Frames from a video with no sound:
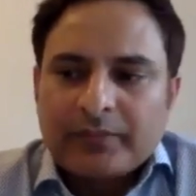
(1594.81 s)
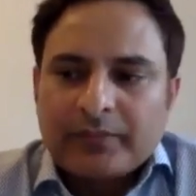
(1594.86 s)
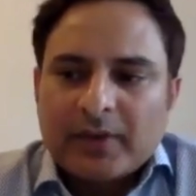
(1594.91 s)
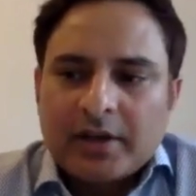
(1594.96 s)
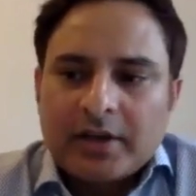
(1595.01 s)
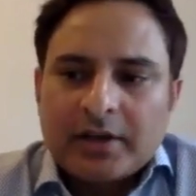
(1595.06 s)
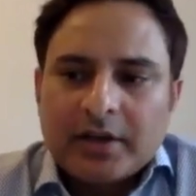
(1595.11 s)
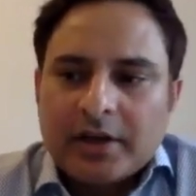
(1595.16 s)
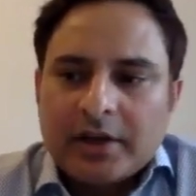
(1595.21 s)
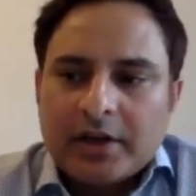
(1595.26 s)

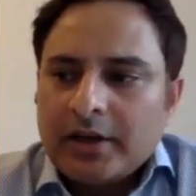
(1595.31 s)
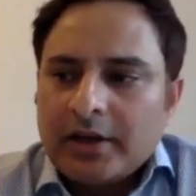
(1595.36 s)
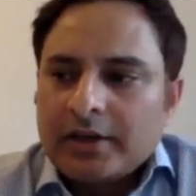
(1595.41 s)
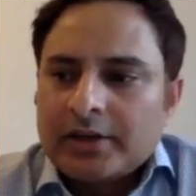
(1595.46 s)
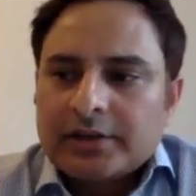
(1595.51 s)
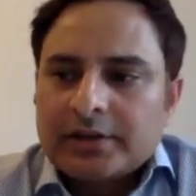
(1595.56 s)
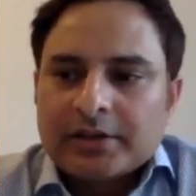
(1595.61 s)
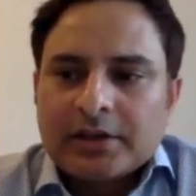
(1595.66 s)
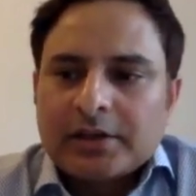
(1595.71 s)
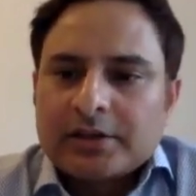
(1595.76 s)

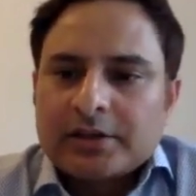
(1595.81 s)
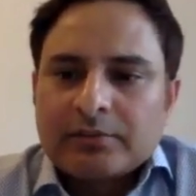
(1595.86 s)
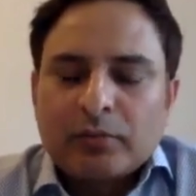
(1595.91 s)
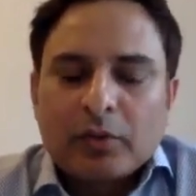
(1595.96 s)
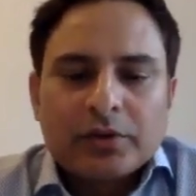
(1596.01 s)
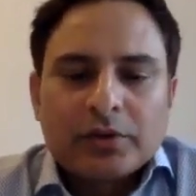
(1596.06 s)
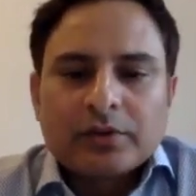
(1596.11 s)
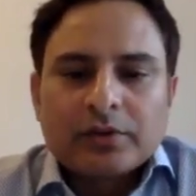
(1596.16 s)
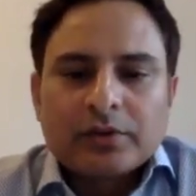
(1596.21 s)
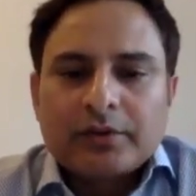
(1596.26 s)
it's
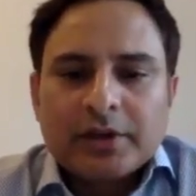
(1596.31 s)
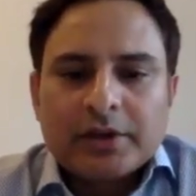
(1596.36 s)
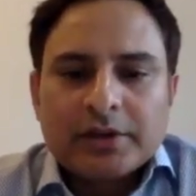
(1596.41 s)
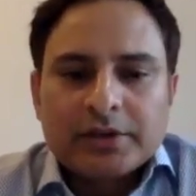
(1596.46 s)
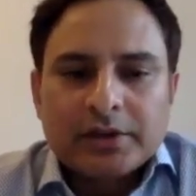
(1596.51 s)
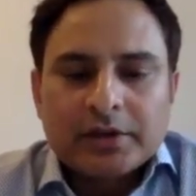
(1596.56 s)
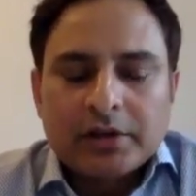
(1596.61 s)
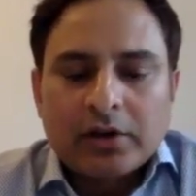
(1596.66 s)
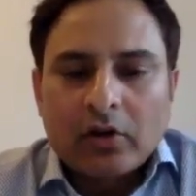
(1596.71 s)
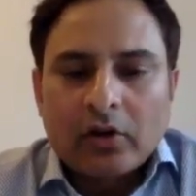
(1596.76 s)
most of
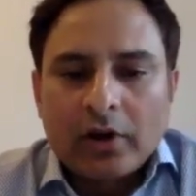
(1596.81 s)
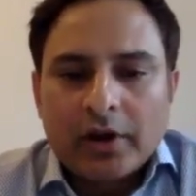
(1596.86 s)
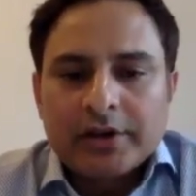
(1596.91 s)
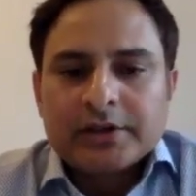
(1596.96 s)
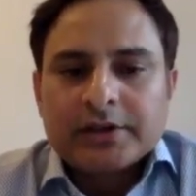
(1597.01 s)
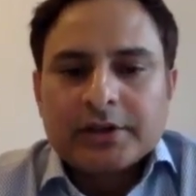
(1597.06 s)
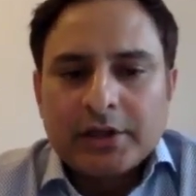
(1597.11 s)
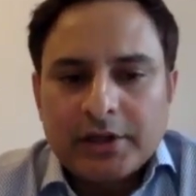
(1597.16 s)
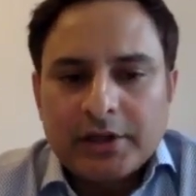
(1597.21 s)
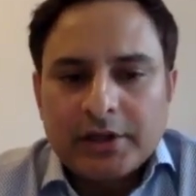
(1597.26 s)
these
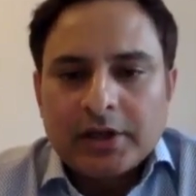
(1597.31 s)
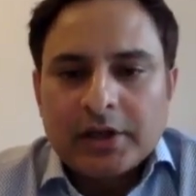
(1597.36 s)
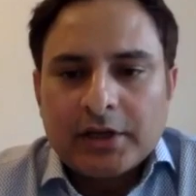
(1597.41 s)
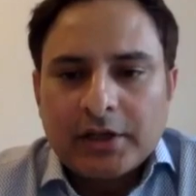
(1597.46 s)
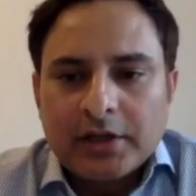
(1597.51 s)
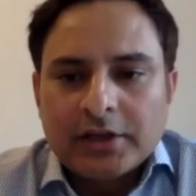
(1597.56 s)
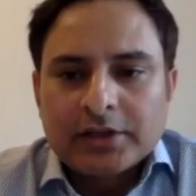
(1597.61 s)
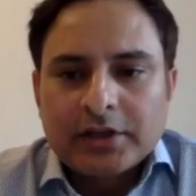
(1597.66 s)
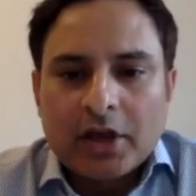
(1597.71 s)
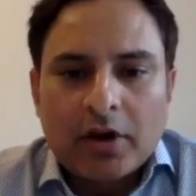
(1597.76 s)
clients in
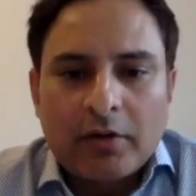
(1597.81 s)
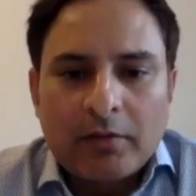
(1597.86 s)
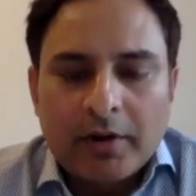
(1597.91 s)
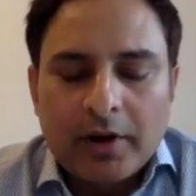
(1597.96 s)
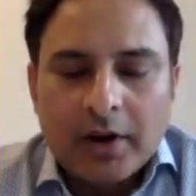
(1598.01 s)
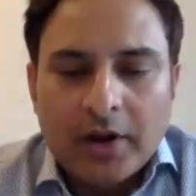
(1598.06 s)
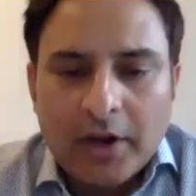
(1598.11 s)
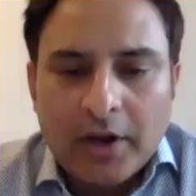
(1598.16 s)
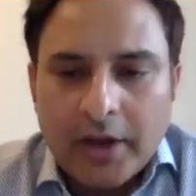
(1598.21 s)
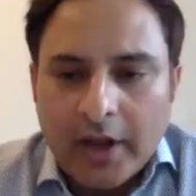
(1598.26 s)
this
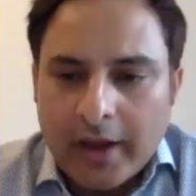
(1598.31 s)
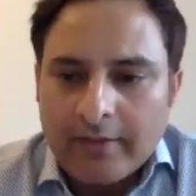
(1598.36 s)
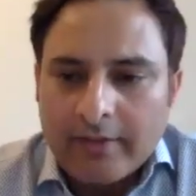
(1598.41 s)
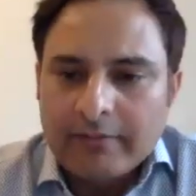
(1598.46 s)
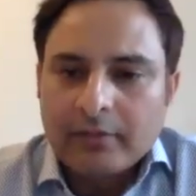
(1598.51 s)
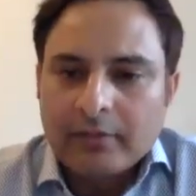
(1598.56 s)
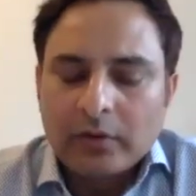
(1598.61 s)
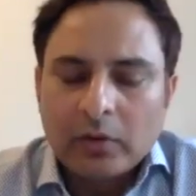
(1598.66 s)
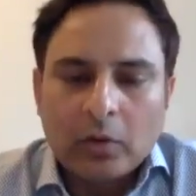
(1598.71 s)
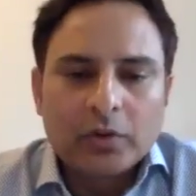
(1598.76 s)
area have
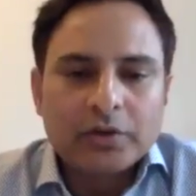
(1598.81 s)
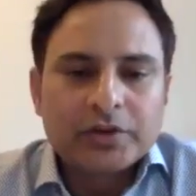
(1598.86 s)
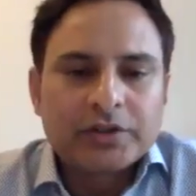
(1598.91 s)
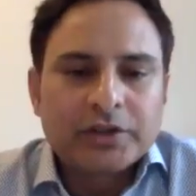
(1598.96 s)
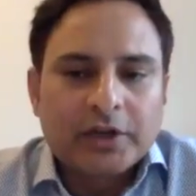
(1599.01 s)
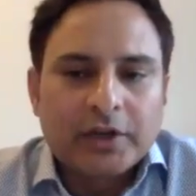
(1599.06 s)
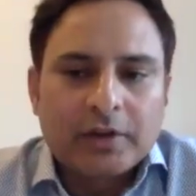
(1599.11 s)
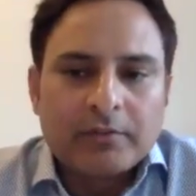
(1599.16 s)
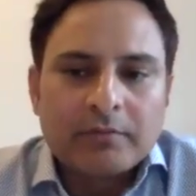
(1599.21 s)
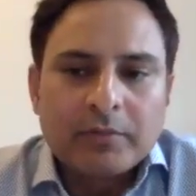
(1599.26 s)

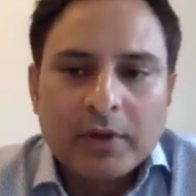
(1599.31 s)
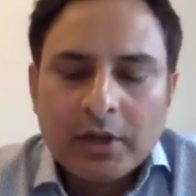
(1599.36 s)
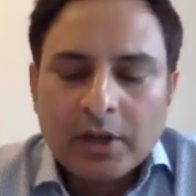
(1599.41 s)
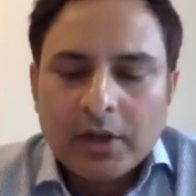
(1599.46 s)
long-term